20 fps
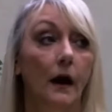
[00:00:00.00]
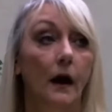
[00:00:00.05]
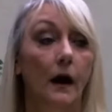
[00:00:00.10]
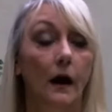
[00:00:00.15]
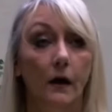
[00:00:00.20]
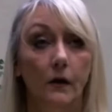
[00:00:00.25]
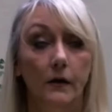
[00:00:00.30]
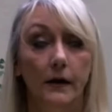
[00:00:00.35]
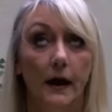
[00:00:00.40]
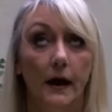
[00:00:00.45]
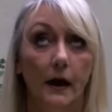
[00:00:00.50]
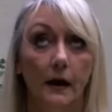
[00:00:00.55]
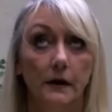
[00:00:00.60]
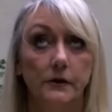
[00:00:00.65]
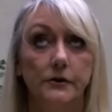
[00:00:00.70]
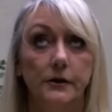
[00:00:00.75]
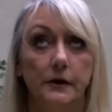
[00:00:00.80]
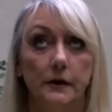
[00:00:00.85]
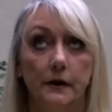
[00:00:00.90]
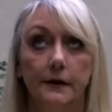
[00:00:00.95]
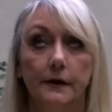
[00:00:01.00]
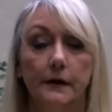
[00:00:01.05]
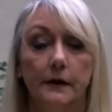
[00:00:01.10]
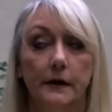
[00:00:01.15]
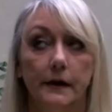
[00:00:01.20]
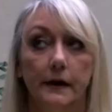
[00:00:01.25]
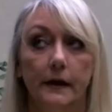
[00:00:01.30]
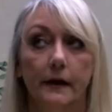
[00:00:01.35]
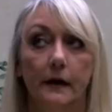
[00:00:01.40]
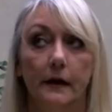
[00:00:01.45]
oh yeah, sure, you're
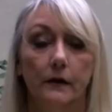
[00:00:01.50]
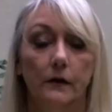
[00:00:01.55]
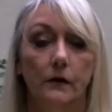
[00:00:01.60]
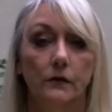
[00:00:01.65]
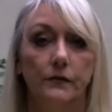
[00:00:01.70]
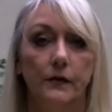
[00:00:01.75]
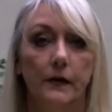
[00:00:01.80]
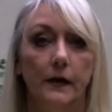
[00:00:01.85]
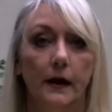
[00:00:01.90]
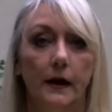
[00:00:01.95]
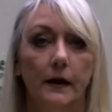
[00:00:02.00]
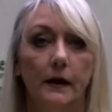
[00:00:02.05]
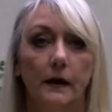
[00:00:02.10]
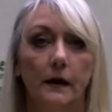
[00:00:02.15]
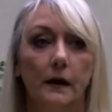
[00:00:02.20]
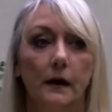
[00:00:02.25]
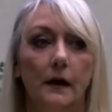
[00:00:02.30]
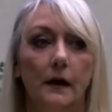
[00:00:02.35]
going to get over it.